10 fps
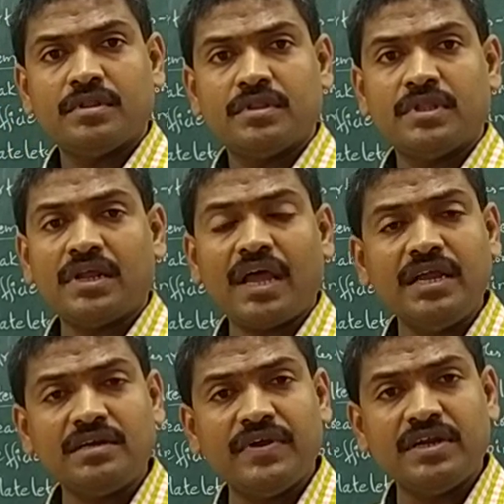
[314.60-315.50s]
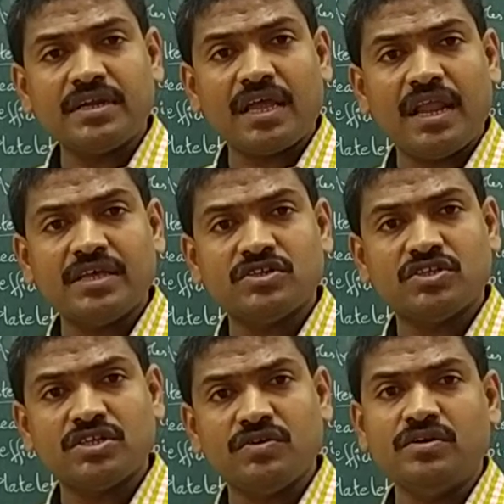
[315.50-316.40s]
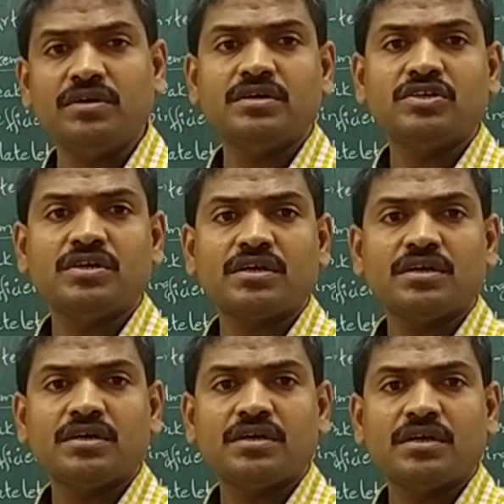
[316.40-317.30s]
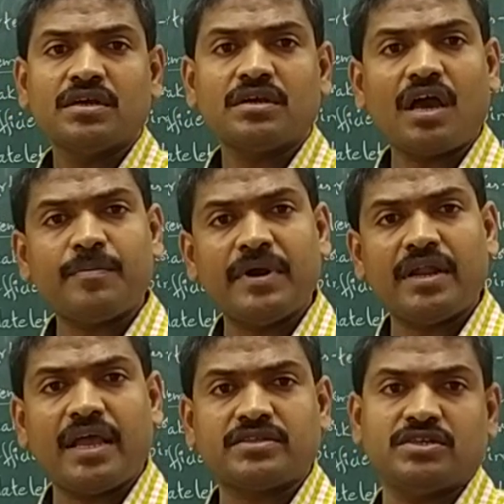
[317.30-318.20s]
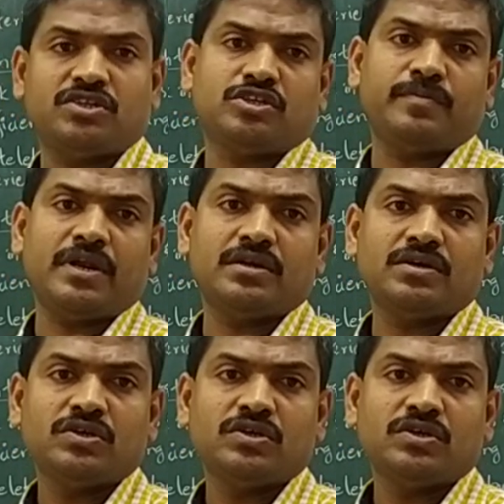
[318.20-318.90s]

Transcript: the right ventricle has received carbon dioxide rich blood.